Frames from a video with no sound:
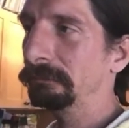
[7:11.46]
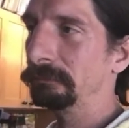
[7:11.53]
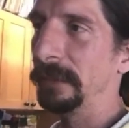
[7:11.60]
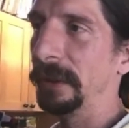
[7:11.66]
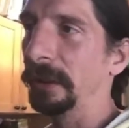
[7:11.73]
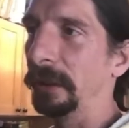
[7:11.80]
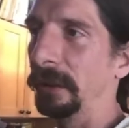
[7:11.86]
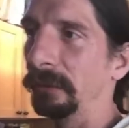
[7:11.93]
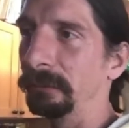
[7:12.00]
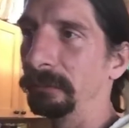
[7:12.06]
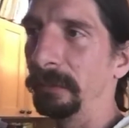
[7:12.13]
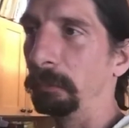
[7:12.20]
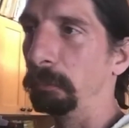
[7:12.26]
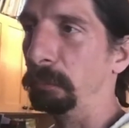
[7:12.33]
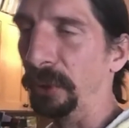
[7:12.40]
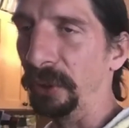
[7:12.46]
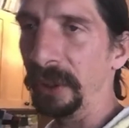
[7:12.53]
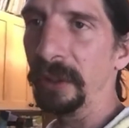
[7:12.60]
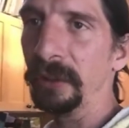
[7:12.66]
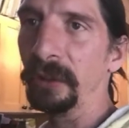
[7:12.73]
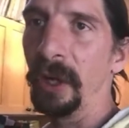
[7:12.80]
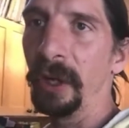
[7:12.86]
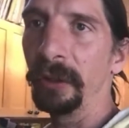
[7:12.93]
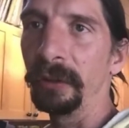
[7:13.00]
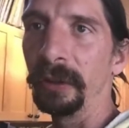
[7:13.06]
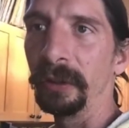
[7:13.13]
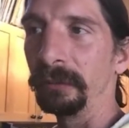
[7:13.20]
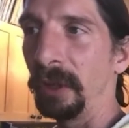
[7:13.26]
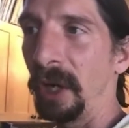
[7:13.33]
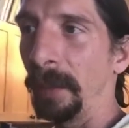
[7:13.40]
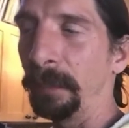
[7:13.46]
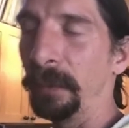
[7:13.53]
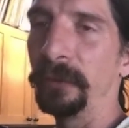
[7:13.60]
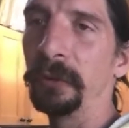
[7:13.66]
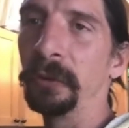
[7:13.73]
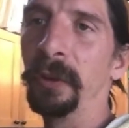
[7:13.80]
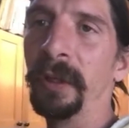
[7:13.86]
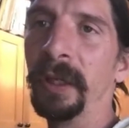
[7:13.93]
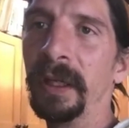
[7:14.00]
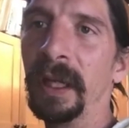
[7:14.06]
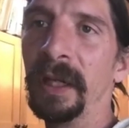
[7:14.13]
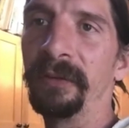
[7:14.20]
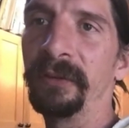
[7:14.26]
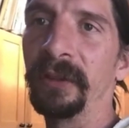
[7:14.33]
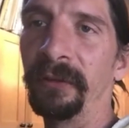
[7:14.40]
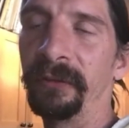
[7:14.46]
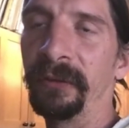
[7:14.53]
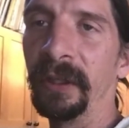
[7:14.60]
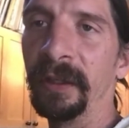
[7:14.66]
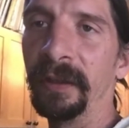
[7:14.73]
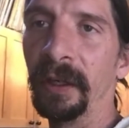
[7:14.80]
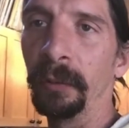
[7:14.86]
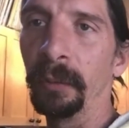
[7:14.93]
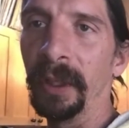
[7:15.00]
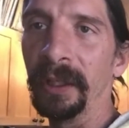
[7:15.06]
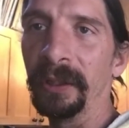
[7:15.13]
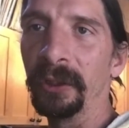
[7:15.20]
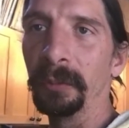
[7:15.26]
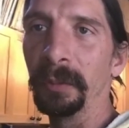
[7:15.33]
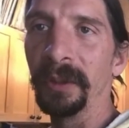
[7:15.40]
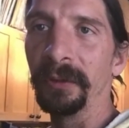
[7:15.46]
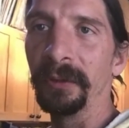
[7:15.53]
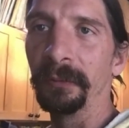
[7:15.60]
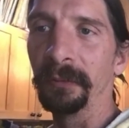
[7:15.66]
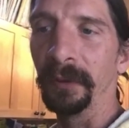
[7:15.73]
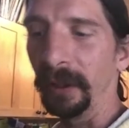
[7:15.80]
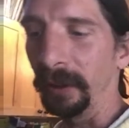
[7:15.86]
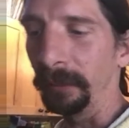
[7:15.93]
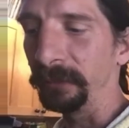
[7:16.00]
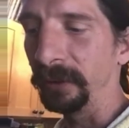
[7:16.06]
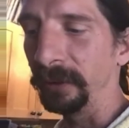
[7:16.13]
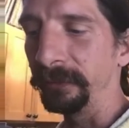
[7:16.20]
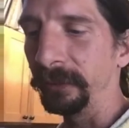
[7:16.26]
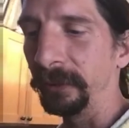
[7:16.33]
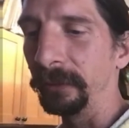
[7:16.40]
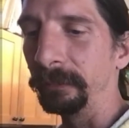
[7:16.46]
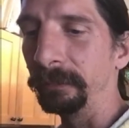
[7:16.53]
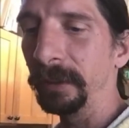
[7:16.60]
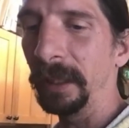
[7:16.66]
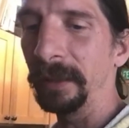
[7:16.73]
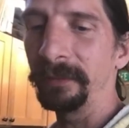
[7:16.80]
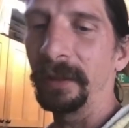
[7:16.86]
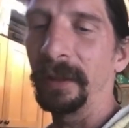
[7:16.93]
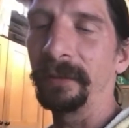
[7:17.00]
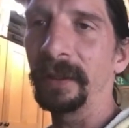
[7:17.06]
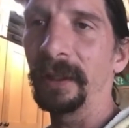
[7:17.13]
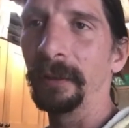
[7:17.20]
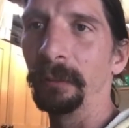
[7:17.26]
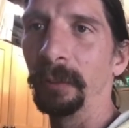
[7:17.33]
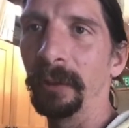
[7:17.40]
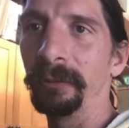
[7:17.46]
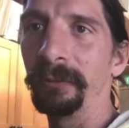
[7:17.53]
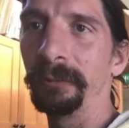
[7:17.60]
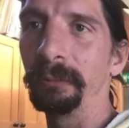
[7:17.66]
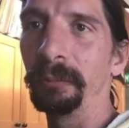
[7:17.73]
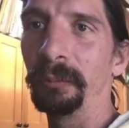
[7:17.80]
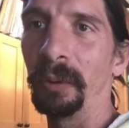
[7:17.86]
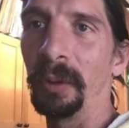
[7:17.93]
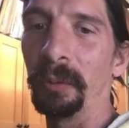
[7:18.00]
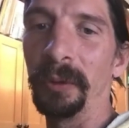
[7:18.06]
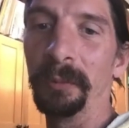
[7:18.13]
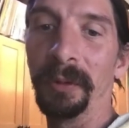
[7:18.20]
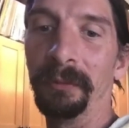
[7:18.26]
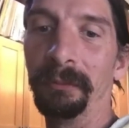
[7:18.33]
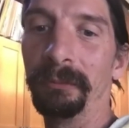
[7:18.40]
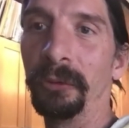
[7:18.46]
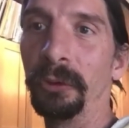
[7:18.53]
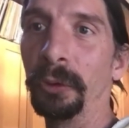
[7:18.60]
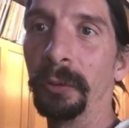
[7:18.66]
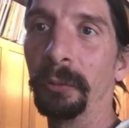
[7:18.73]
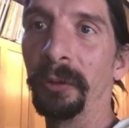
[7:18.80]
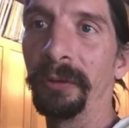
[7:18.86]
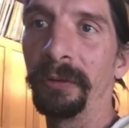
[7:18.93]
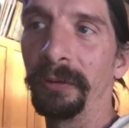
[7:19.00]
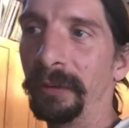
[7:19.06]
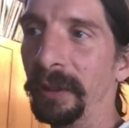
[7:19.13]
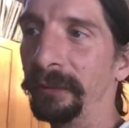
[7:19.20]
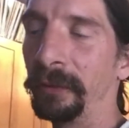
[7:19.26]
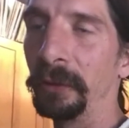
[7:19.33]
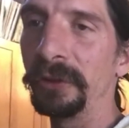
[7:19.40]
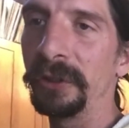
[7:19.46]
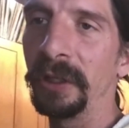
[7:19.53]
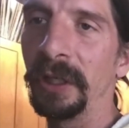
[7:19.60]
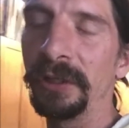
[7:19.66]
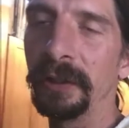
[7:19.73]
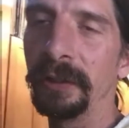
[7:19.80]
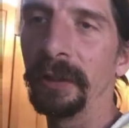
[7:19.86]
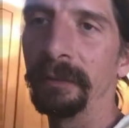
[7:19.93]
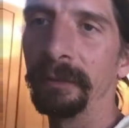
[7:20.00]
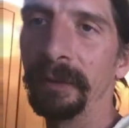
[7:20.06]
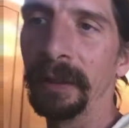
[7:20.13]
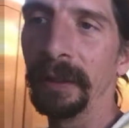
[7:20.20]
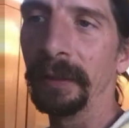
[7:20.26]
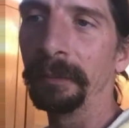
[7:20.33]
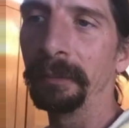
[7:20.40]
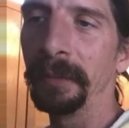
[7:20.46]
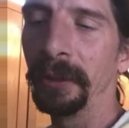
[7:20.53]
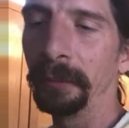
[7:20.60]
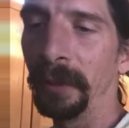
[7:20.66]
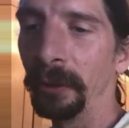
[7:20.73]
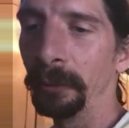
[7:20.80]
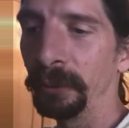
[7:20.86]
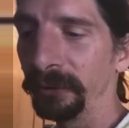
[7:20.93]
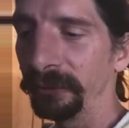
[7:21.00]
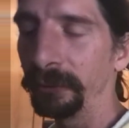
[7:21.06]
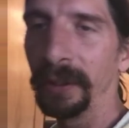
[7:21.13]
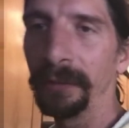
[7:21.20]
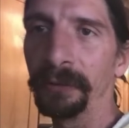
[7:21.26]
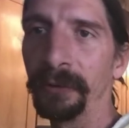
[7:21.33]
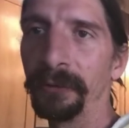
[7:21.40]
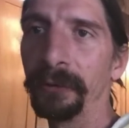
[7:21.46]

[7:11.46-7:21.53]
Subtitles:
you know, billion-dollar opportunity that's just sitting there waiting to be developed. And so that's kind of what we've been doing with the association and you know, my own personal efforts.